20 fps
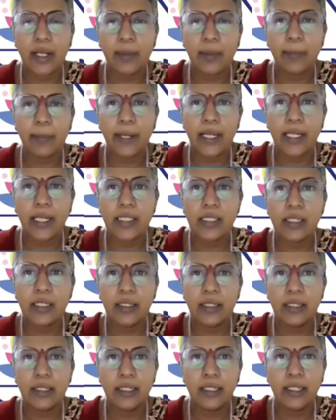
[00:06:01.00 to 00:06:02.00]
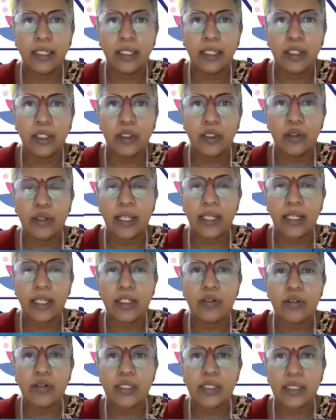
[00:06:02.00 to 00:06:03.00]
or joint pains,
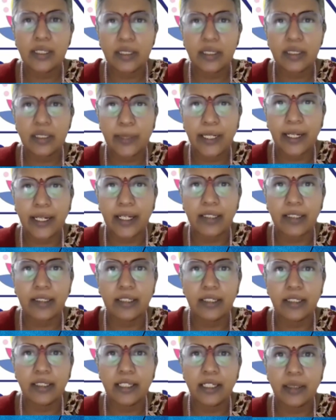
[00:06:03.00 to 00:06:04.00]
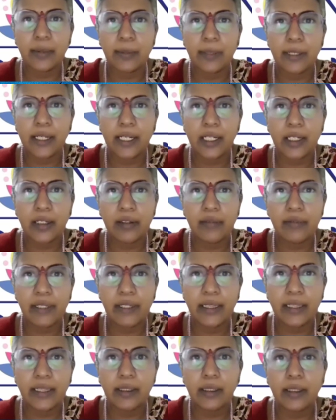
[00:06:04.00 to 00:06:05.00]
you can use turmeric
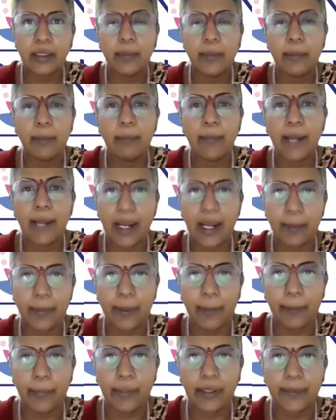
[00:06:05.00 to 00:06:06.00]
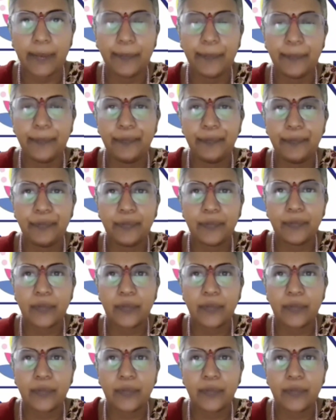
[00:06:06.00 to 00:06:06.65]
with black pepper.